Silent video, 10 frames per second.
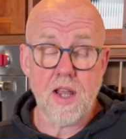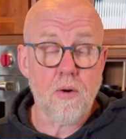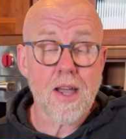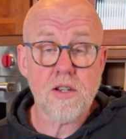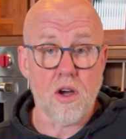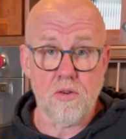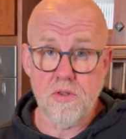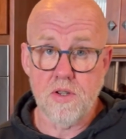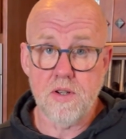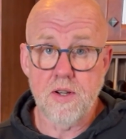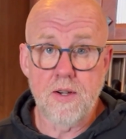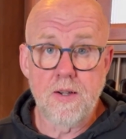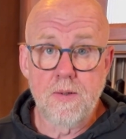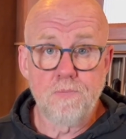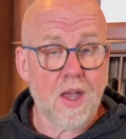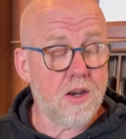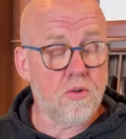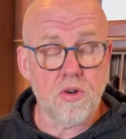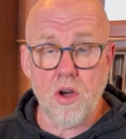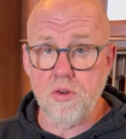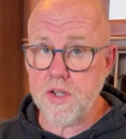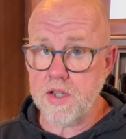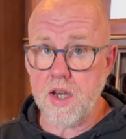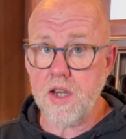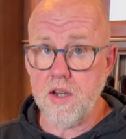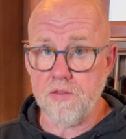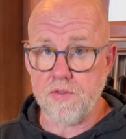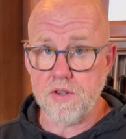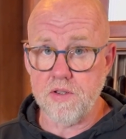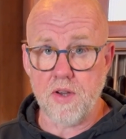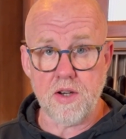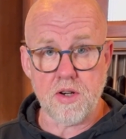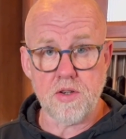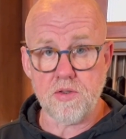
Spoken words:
Now, I don't notice any difference if I drink